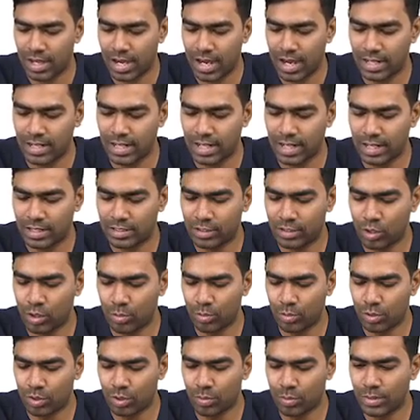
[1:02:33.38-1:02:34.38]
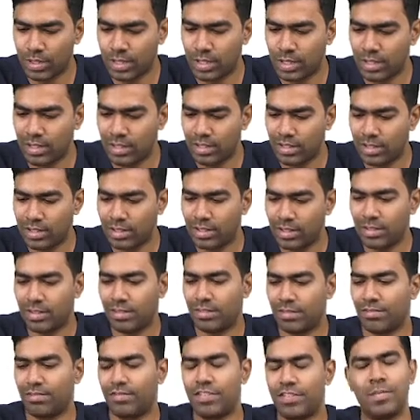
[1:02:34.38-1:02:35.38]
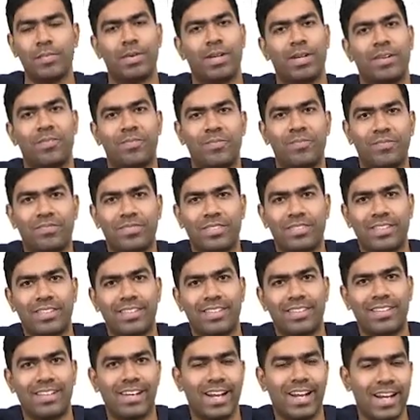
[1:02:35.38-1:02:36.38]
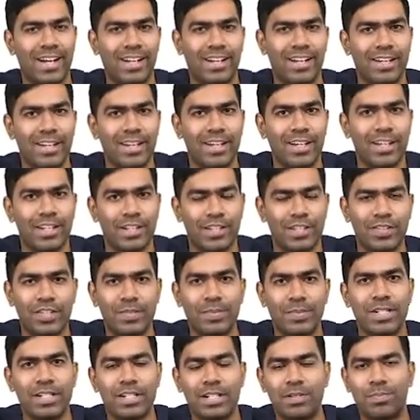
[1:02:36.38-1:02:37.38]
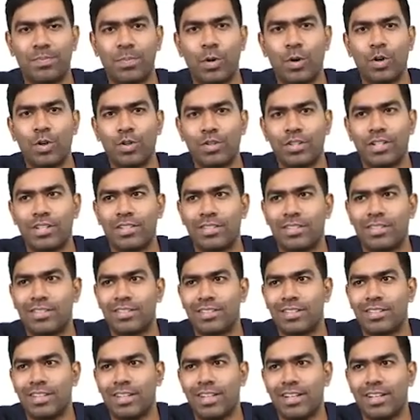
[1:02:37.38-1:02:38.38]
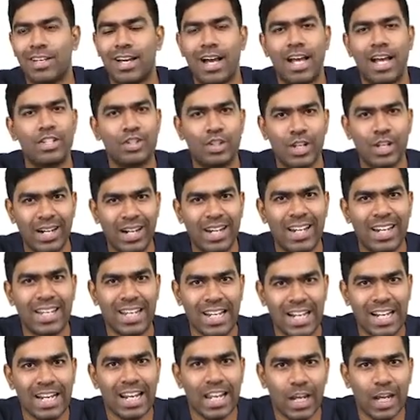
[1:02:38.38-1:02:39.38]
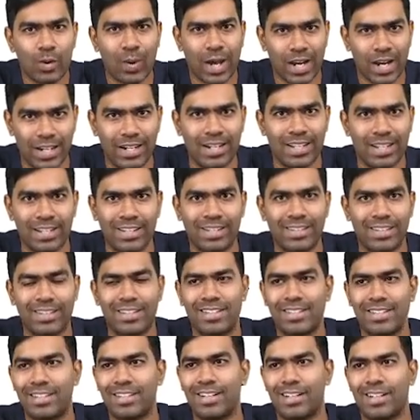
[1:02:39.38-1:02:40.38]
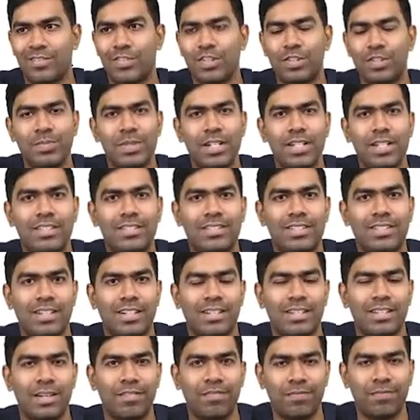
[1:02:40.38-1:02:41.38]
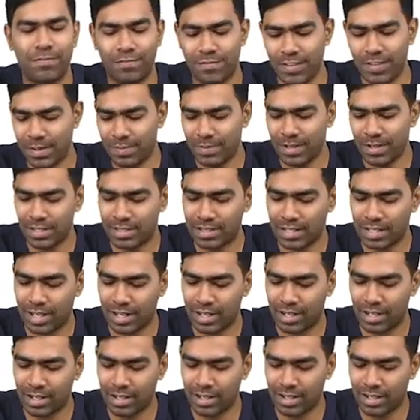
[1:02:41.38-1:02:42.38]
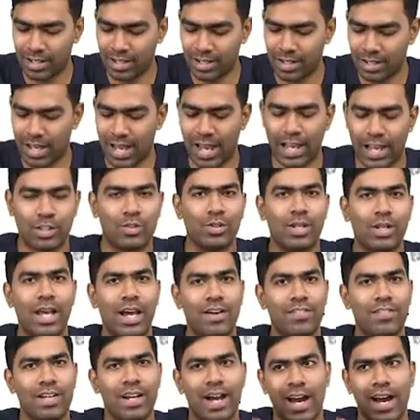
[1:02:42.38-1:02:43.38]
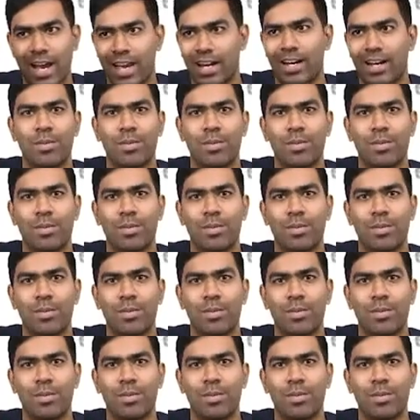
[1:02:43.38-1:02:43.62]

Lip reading: other X chromosome in the female, right? So which means it produces a genetic inequality, isn't it? Which means the females are actually having higher